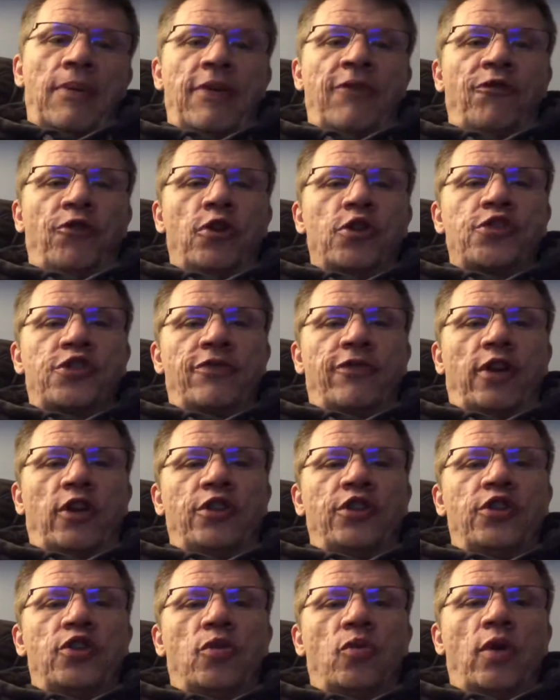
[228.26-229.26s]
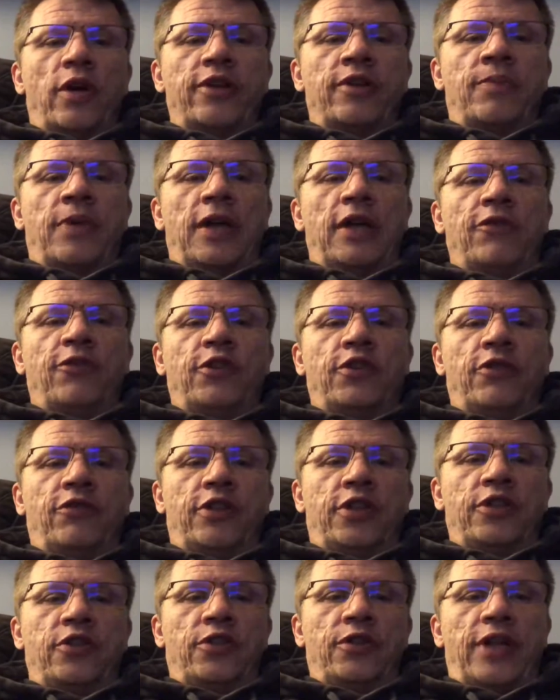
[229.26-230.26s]
first of all, you know what you're paying for your
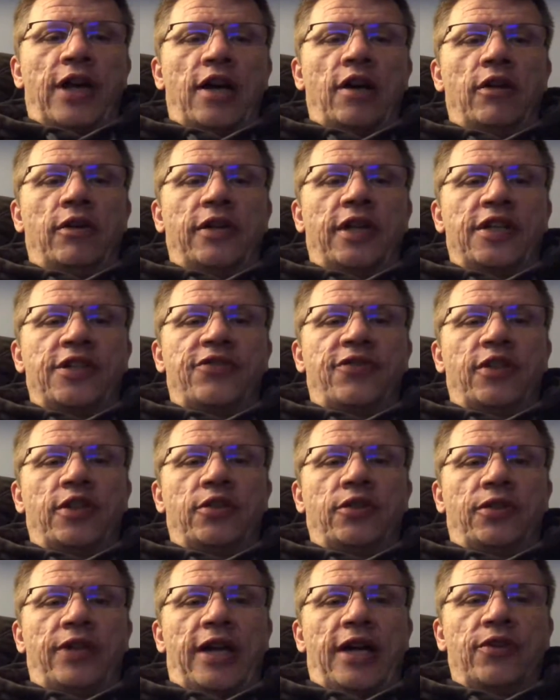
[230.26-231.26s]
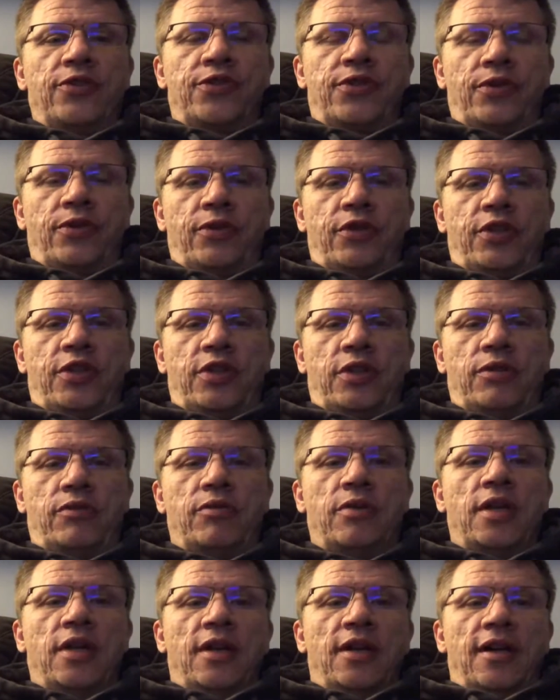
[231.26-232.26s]
vehicle now, an ICE vehicle now, so you can
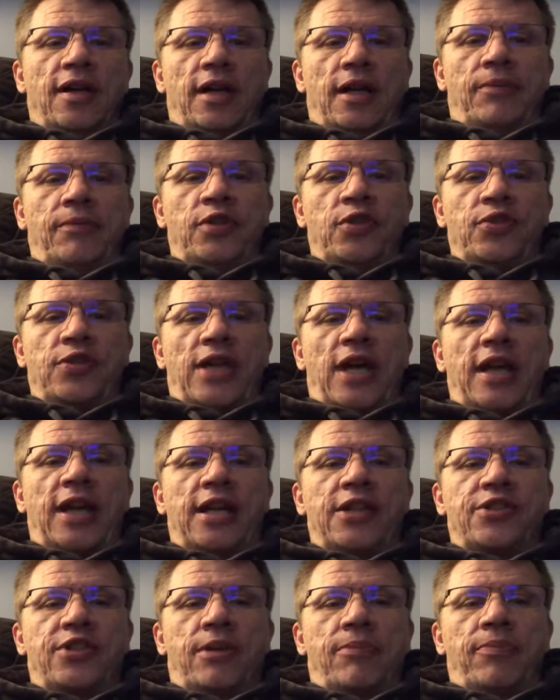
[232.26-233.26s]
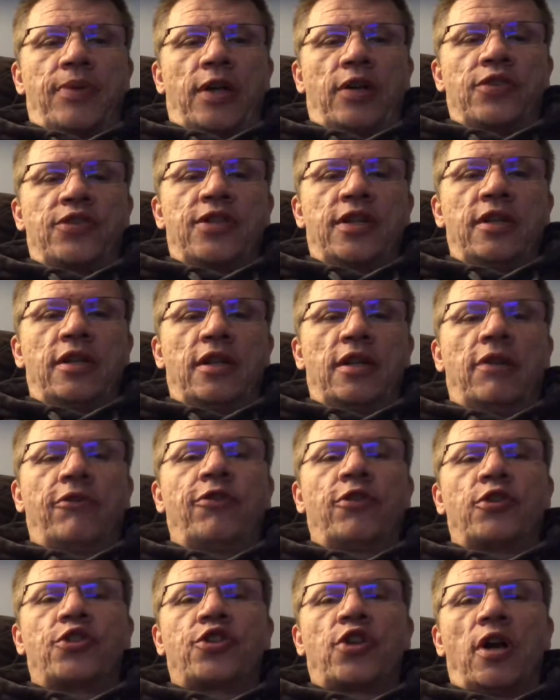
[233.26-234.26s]
use that as comparison. And if
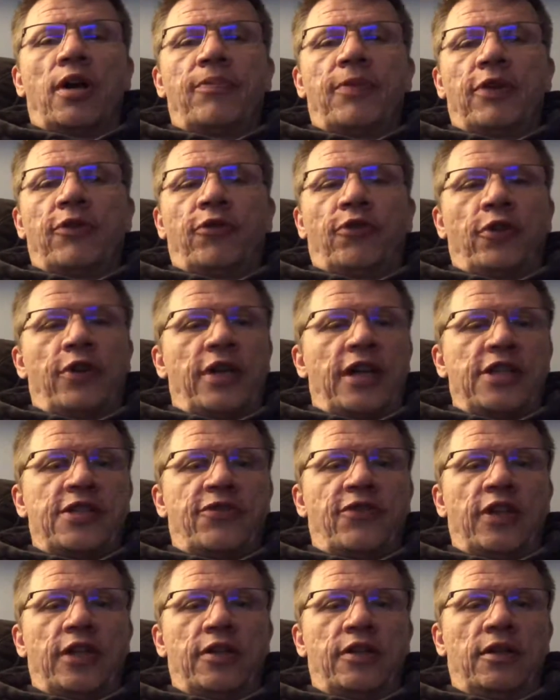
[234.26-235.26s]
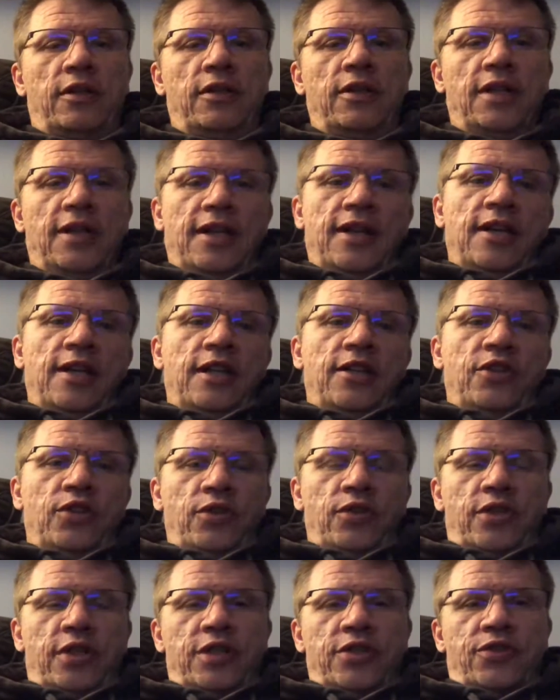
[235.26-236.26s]
you're shopping for an ICE vehicle,
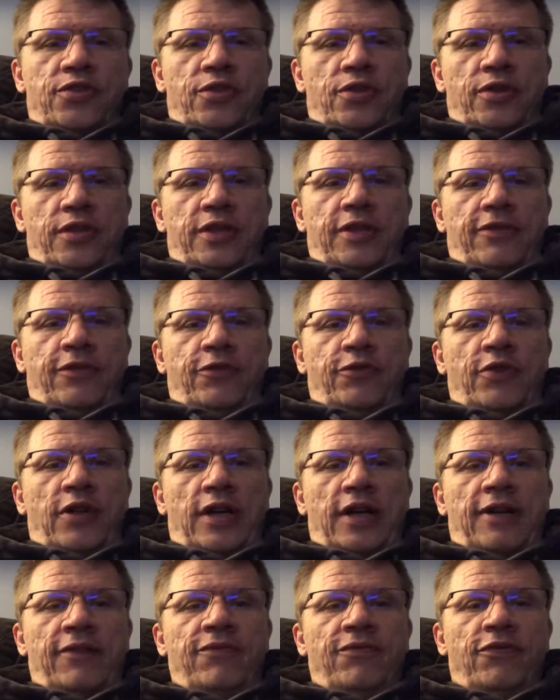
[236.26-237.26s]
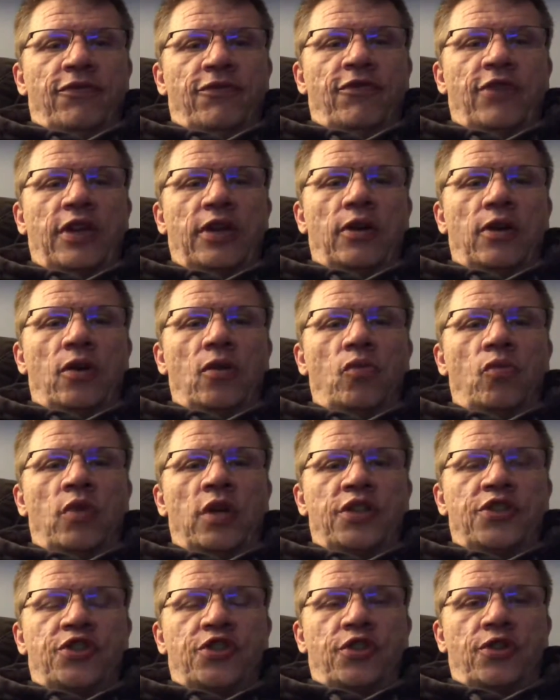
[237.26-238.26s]
you can sort of figure out
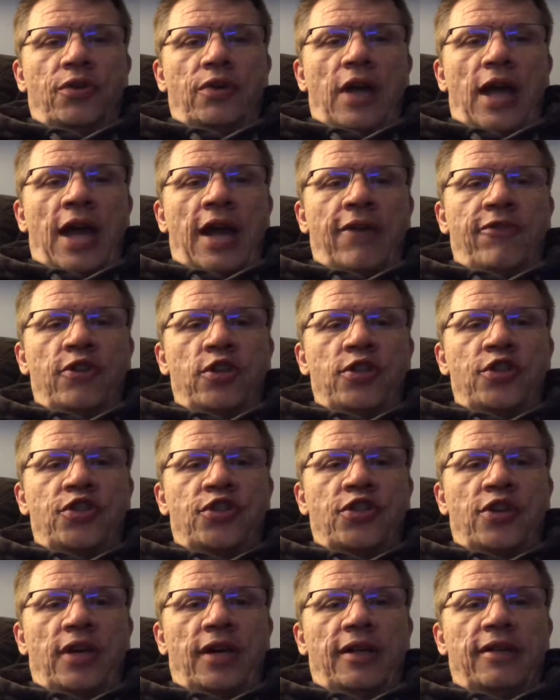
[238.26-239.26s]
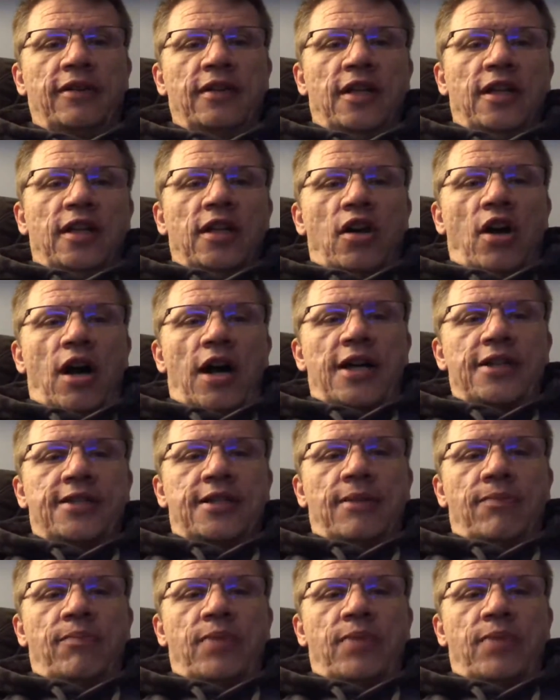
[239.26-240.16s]
what your average cost and